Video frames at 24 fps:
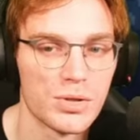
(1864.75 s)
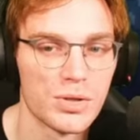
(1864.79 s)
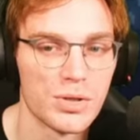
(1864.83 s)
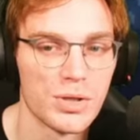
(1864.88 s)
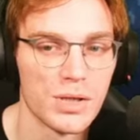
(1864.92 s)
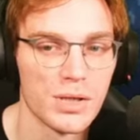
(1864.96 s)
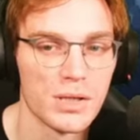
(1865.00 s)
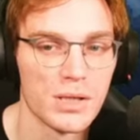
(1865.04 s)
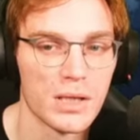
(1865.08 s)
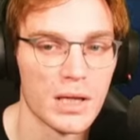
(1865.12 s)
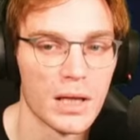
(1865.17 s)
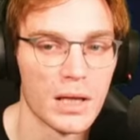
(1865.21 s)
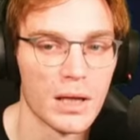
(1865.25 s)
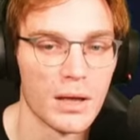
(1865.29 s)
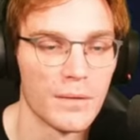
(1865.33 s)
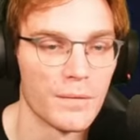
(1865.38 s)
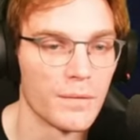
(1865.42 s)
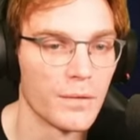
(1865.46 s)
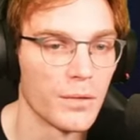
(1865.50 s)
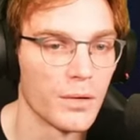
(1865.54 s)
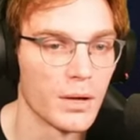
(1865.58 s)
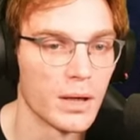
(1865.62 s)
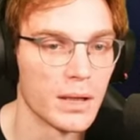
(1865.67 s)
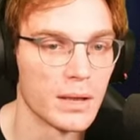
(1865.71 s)
just to get like
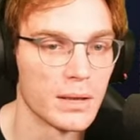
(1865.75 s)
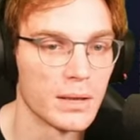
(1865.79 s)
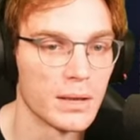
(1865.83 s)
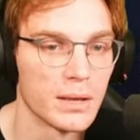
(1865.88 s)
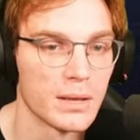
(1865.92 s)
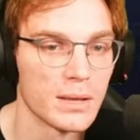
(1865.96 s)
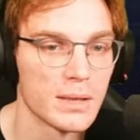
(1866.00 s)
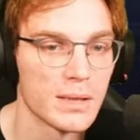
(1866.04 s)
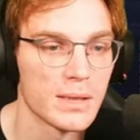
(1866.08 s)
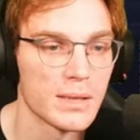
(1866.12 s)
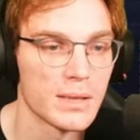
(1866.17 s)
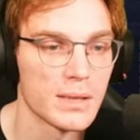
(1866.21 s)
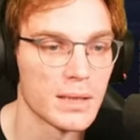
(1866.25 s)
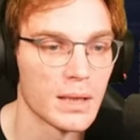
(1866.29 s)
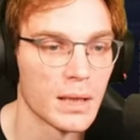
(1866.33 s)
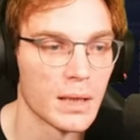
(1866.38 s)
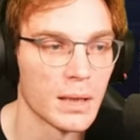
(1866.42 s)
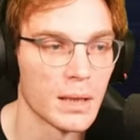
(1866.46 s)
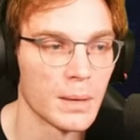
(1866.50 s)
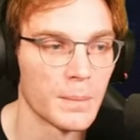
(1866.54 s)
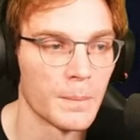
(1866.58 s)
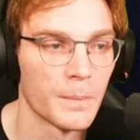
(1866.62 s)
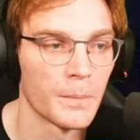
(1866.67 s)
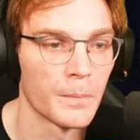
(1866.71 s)
four endings.
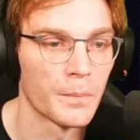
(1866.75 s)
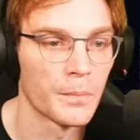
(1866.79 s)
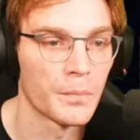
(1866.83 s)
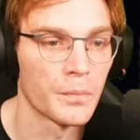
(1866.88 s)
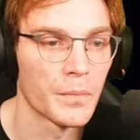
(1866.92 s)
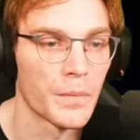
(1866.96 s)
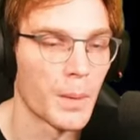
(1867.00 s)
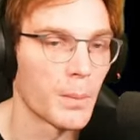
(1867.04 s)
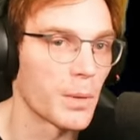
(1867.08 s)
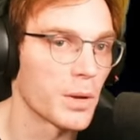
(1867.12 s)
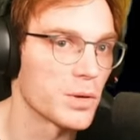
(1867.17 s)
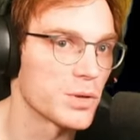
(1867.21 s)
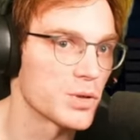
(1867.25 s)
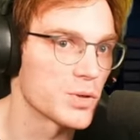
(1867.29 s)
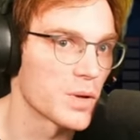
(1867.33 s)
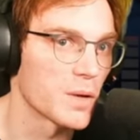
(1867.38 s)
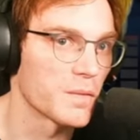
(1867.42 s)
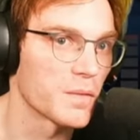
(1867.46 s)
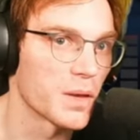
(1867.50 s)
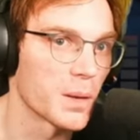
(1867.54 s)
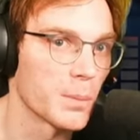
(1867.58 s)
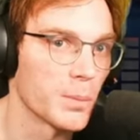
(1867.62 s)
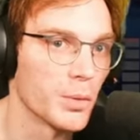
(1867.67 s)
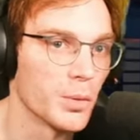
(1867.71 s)
Damn. I'm going straight
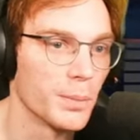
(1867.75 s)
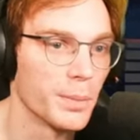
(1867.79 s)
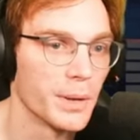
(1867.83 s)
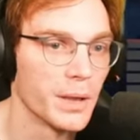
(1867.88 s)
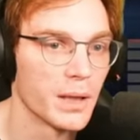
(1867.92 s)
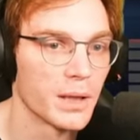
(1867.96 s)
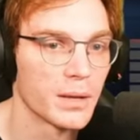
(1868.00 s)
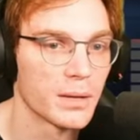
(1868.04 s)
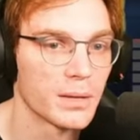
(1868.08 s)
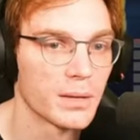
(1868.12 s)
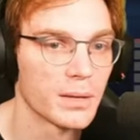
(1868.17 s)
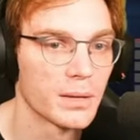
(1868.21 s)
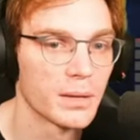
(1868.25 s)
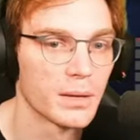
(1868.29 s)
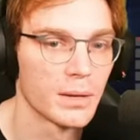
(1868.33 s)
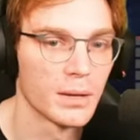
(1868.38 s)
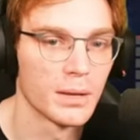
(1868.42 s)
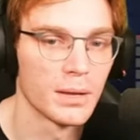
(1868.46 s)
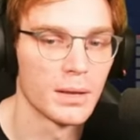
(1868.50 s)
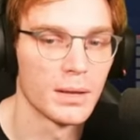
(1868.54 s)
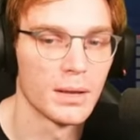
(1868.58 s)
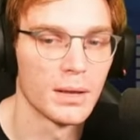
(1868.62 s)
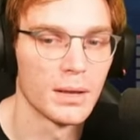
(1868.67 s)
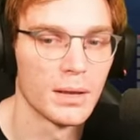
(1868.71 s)
for that ball pit.
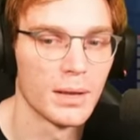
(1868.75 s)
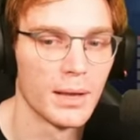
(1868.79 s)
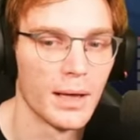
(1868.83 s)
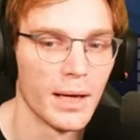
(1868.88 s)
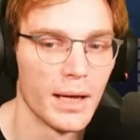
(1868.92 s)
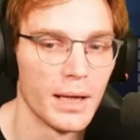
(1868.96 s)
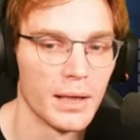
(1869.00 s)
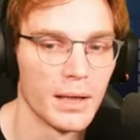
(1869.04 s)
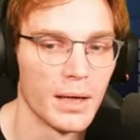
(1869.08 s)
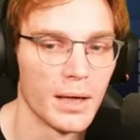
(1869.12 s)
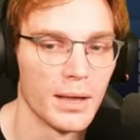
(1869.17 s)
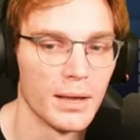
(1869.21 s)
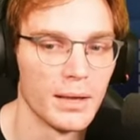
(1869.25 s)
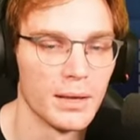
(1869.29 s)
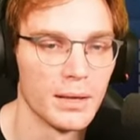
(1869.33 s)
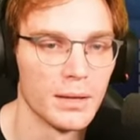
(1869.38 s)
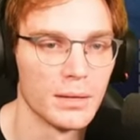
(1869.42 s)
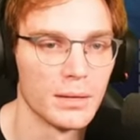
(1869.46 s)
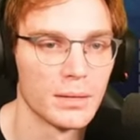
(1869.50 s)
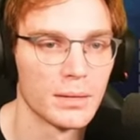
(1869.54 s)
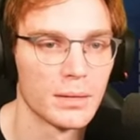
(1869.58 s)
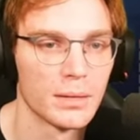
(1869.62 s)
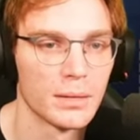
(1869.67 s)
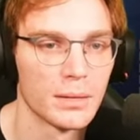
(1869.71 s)
Ain't
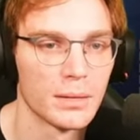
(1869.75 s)
hiding.